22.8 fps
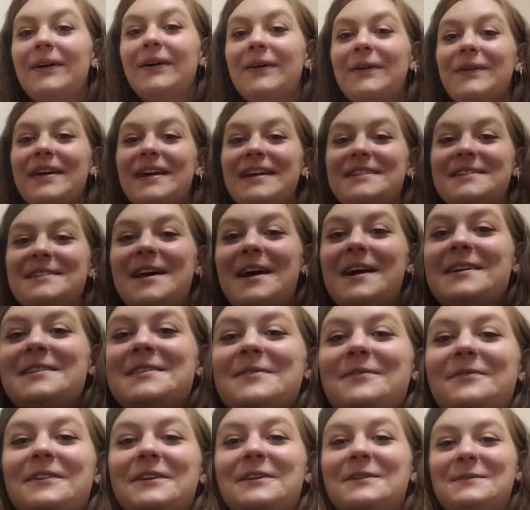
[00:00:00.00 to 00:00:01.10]
Okay,
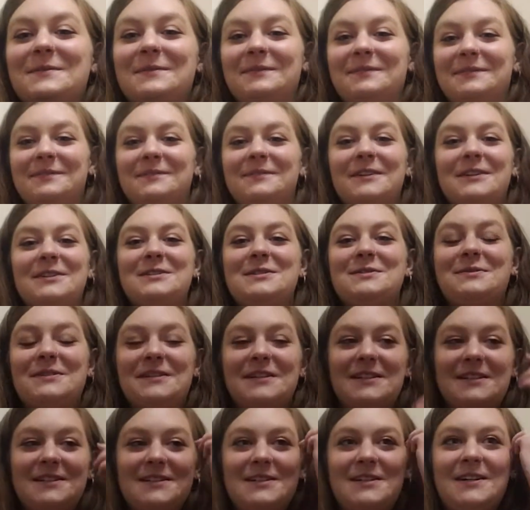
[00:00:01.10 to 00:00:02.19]
saxophone. First, we're going
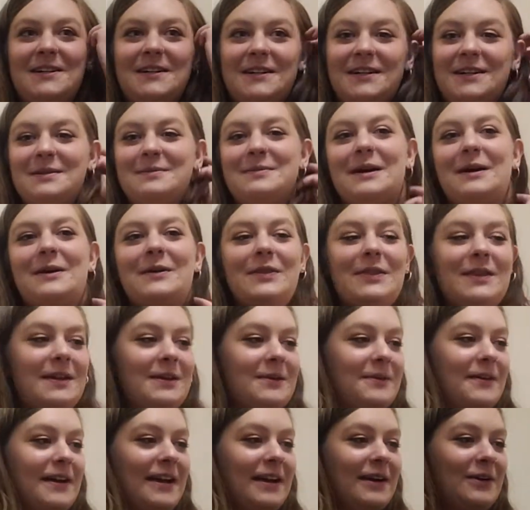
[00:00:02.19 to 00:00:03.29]
to talk about
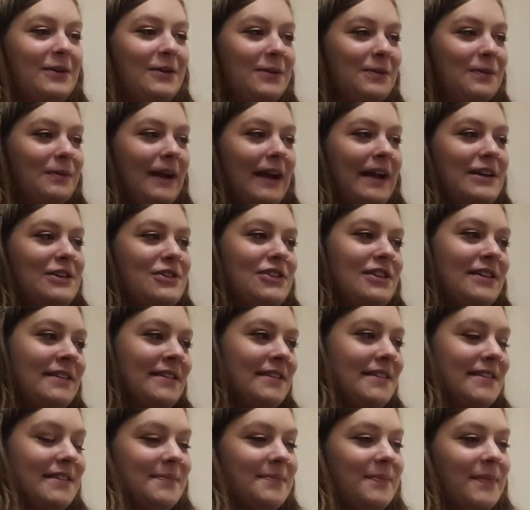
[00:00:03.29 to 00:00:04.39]
theoretical
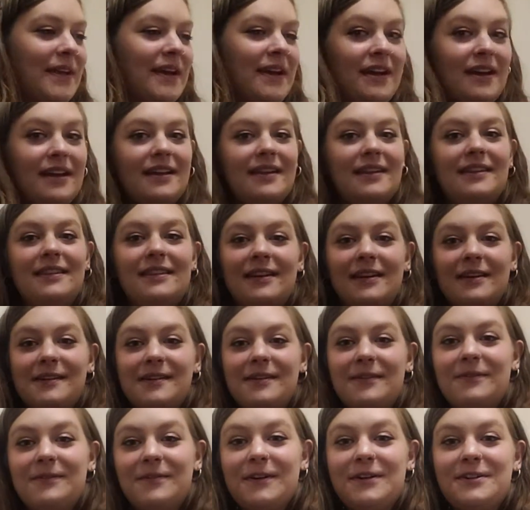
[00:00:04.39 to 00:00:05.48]
ranges.
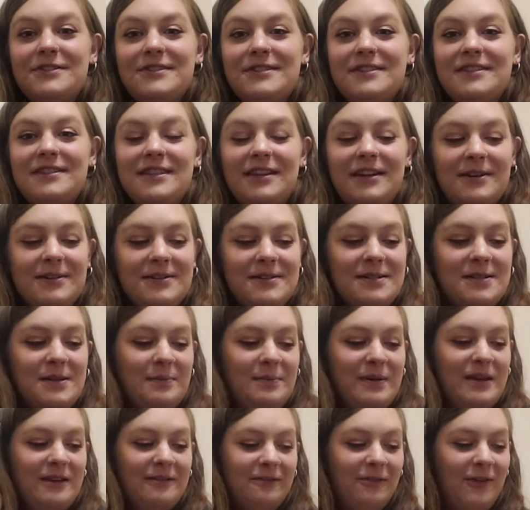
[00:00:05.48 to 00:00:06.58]
First, there's the
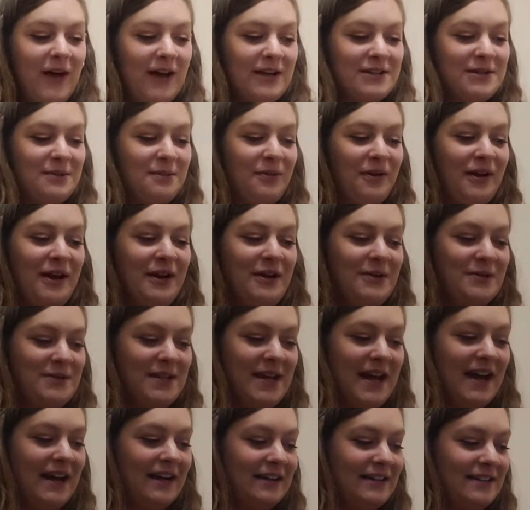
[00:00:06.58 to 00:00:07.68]
B flat soprano
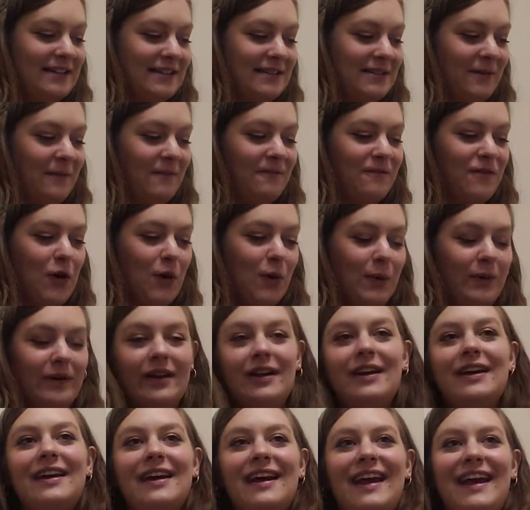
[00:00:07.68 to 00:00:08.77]
saxophone,
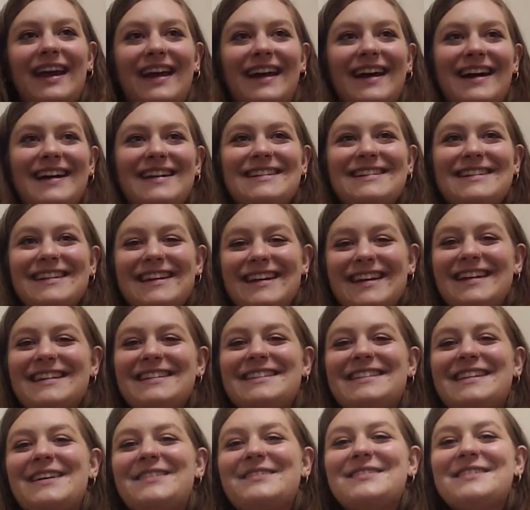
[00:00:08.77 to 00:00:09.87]
and it
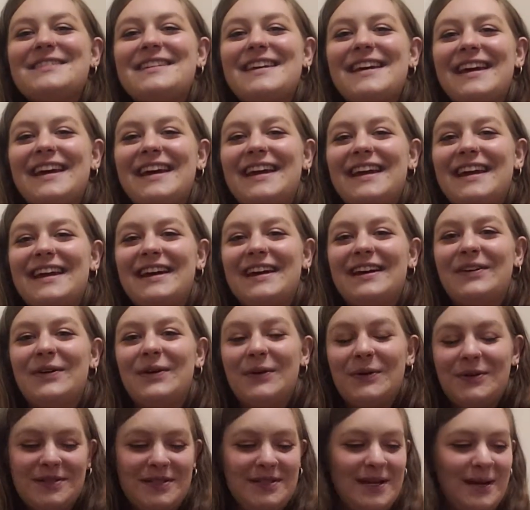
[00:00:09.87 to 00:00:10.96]
sounds a
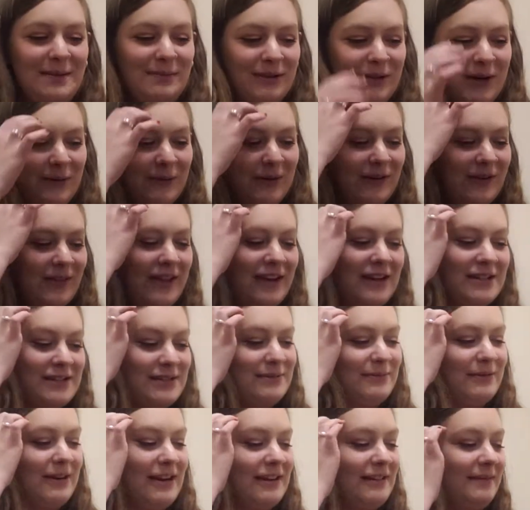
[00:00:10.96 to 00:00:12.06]
whole step lower than it's
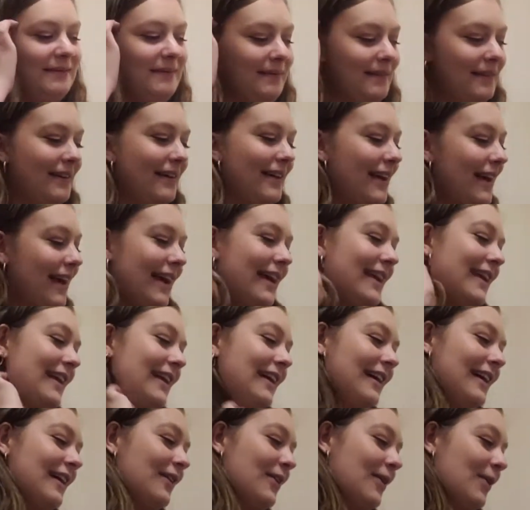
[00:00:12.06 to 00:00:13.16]
written, and it
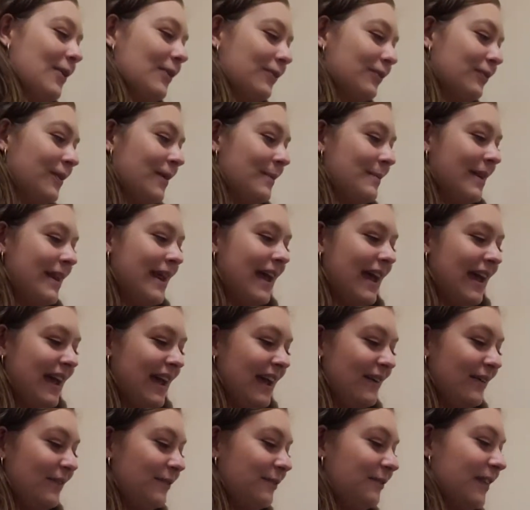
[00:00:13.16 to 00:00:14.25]
can go from an
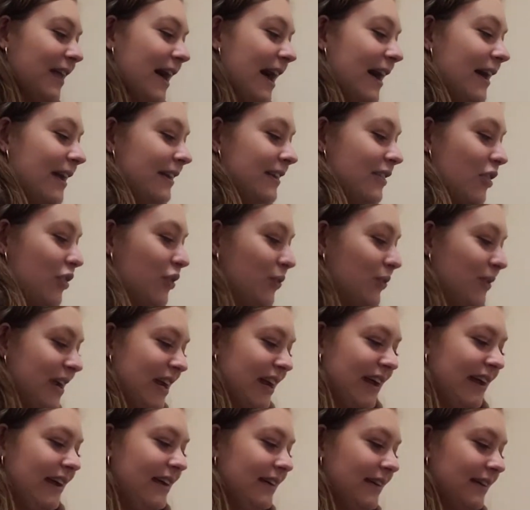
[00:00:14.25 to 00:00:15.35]
A flat
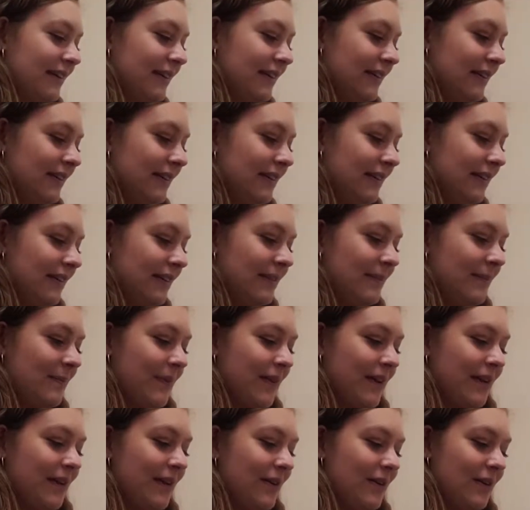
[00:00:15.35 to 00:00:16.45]
3
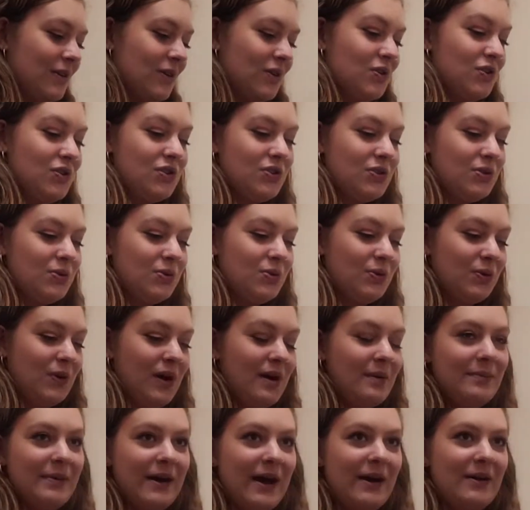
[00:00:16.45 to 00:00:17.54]
to
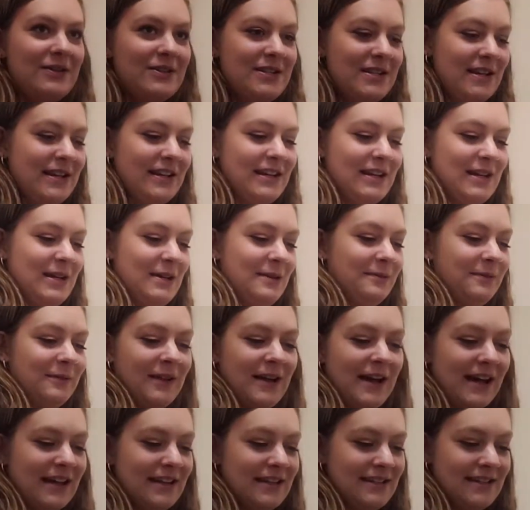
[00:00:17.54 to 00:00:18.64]
about an E
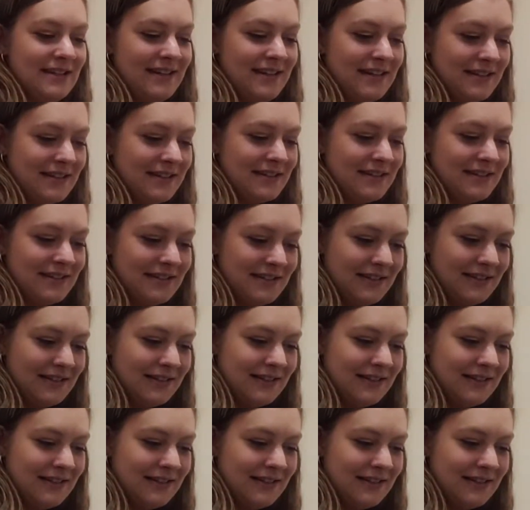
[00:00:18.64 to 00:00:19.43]
flat 6.